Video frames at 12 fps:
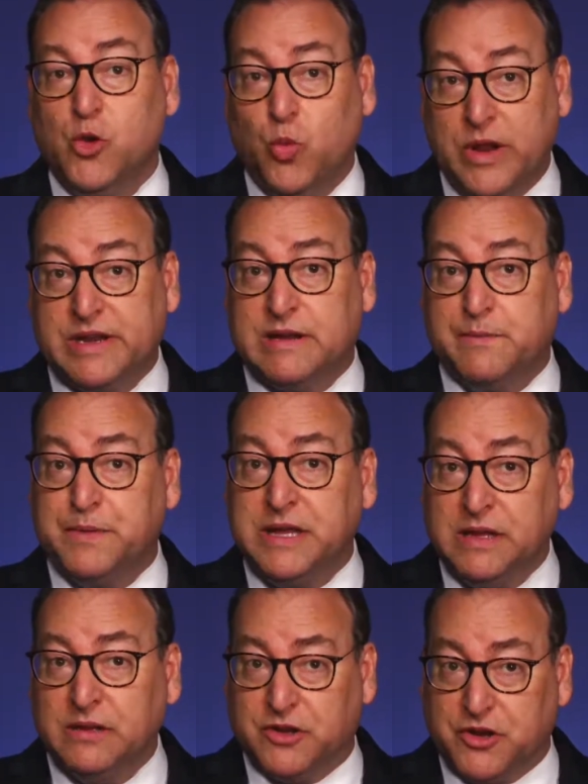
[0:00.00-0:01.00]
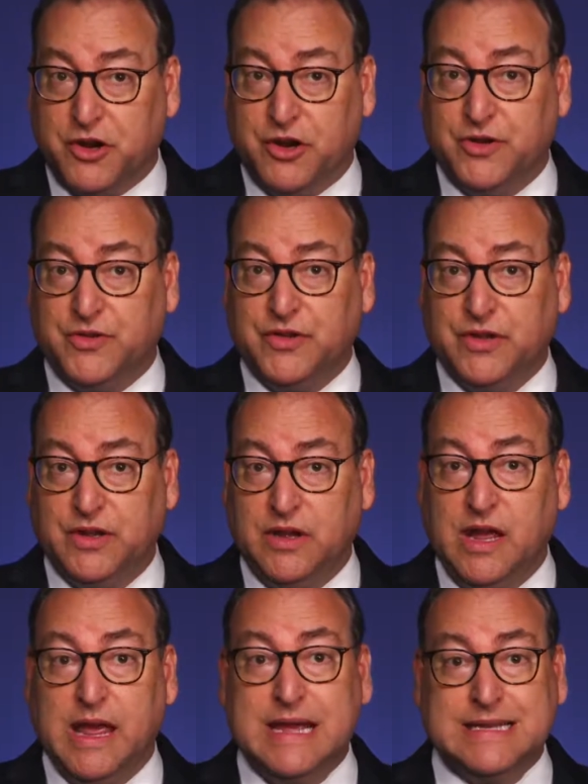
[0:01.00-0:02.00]
When an appeal occurs,
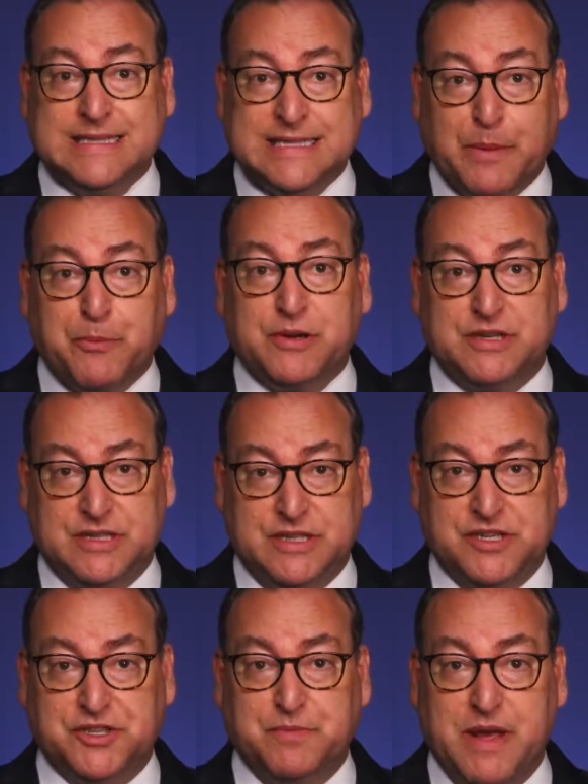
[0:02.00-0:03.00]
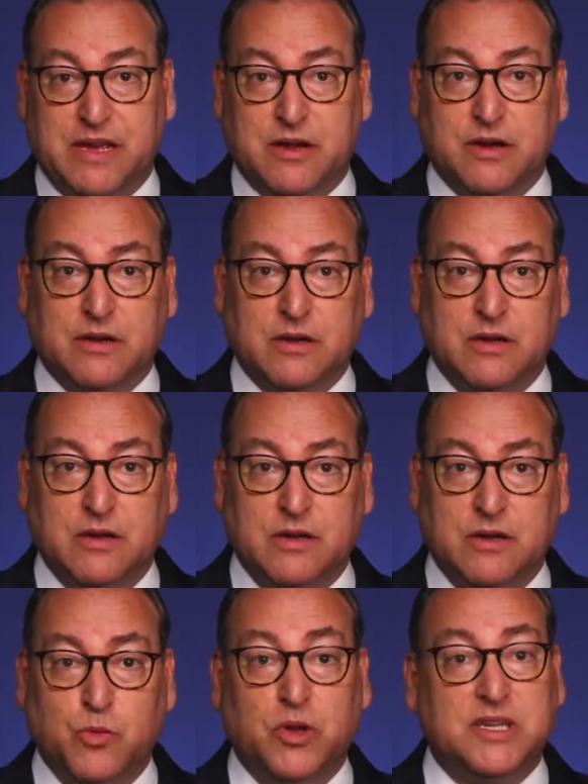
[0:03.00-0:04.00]
a separate decision maker
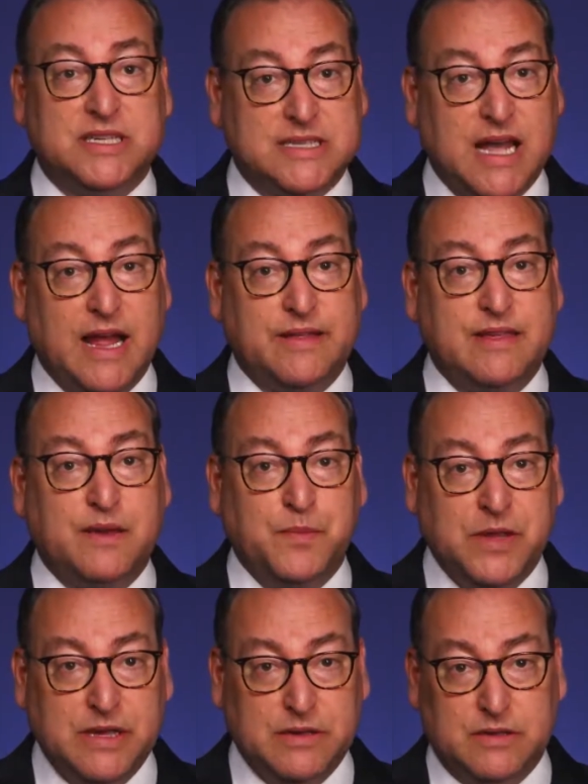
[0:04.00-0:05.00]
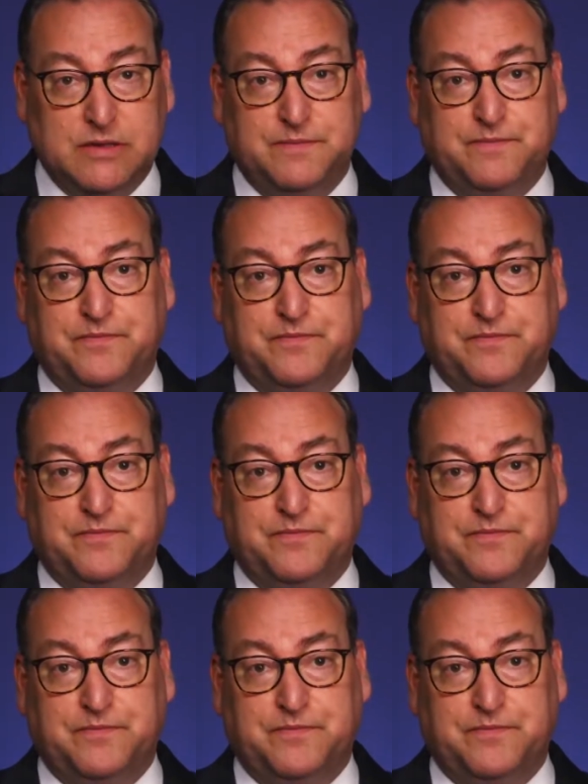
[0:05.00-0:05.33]
will decide the appeal.